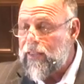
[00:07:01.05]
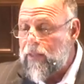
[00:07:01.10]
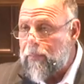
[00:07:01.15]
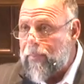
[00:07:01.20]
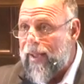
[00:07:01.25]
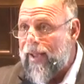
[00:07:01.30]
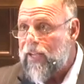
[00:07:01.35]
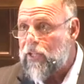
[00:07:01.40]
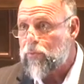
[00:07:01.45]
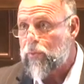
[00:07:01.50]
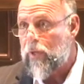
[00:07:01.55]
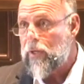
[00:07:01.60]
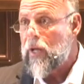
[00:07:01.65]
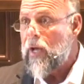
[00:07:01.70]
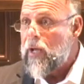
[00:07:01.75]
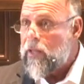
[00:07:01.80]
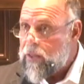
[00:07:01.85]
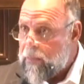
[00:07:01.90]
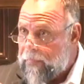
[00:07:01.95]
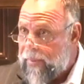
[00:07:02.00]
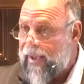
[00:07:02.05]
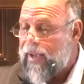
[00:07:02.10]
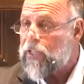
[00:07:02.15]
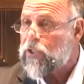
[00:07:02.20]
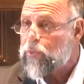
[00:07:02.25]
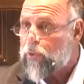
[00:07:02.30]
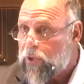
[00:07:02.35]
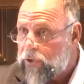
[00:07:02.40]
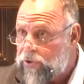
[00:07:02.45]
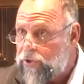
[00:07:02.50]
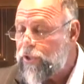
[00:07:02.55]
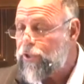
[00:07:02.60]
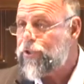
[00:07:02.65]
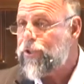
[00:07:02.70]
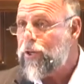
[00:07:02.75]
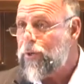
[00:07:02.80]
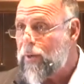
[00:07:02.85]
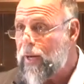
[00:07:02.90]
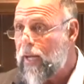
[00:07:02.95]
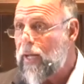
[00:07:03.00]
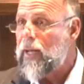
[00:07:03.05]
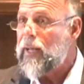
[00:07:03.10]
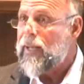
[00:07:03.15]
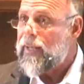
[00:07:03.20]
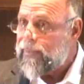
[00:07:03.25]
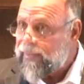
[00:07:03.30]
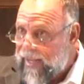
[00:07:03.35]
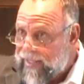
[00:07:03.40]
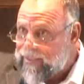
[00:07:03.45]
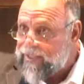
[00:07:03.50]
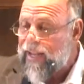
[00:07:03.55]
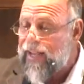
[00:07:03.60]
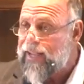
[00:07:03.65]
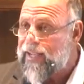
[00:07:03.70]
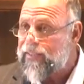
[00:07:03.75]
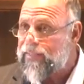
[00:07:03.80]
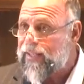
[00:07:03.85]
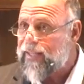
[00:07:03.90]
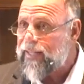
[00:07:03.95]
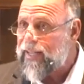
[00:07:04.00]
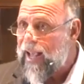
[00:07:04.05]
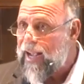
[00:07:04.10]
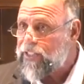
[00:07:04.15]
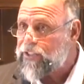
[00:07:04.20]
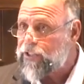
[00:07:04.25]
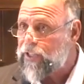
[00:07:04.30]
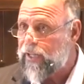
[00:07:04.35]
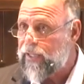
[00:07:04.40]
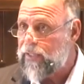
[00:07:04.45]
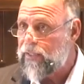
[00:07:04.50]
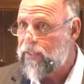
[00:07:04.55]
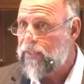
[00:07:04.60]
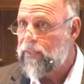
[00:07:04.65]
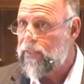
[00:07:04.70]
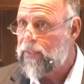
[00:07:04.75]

the password. The password's Yeshua. That's how you get the connection.